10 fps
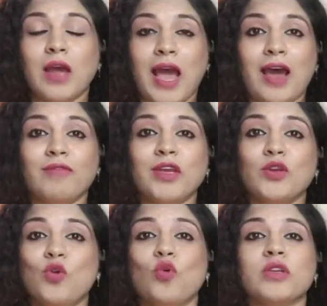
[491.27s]

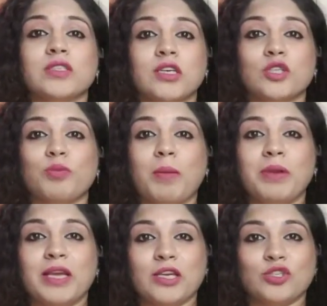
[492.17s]
having no research
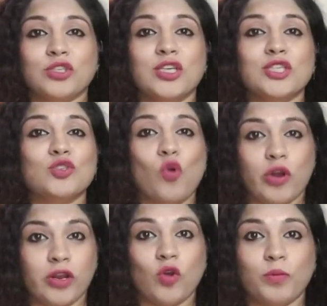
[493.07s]
publication is
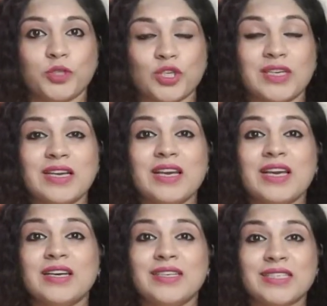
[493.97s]
not an option.
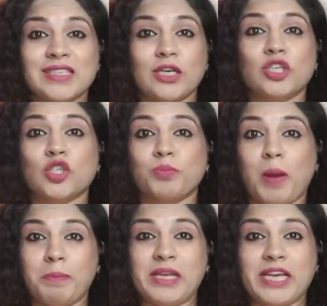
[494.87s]
Research
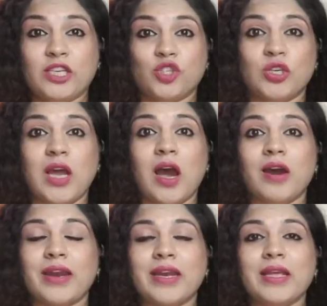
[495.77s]
publication
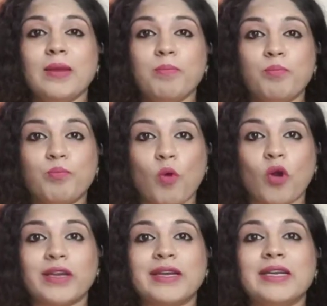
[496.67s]
are an
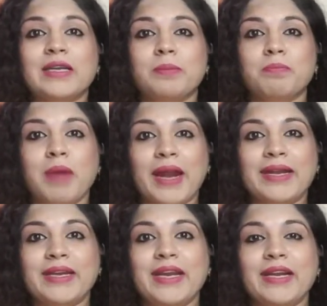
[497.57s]
important
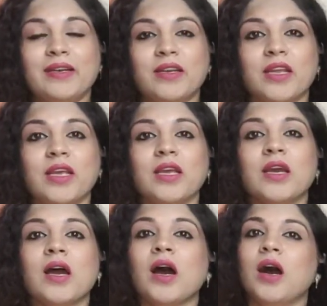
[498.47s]

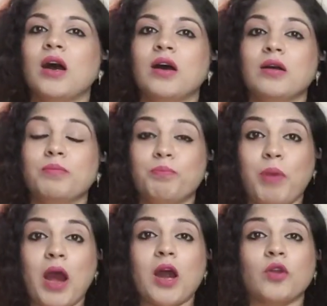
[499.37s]
mandatory
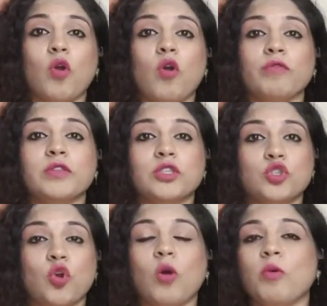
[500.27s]
part of the
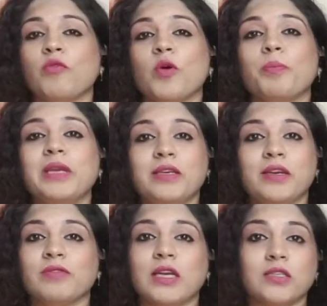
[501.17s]
job of a
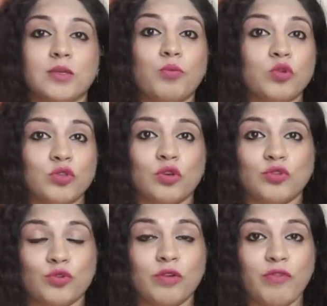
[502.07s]
PDF, that is a
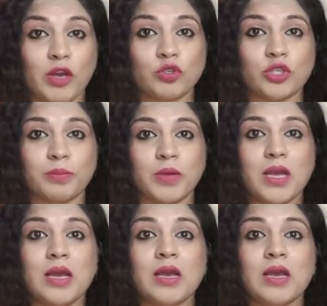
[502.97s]
postdoctoral fellowship.